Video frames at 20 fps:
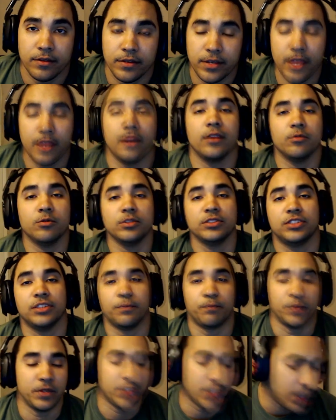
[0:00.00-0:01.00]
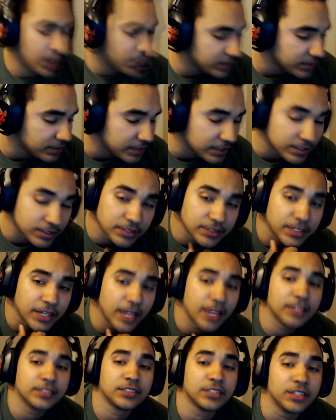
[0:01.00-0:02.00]
Yeah, what's up you guys, this is
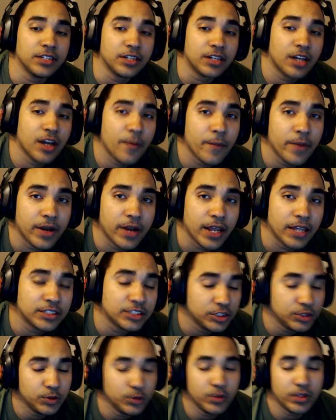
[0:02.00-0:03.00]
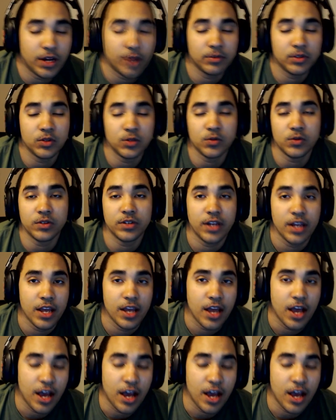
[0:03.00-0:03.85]
Godson coming at you, and I'm doing